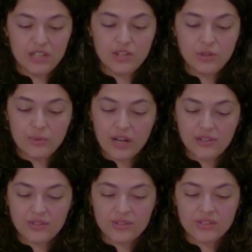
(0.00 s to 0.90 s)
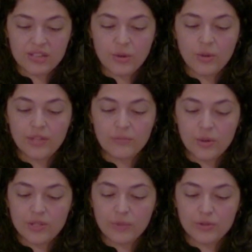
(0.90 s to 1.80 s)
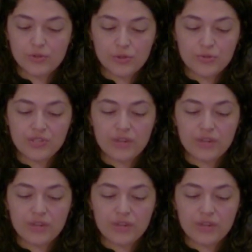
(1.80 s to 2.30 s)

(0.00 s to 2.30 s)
nuance, and holding multiple truths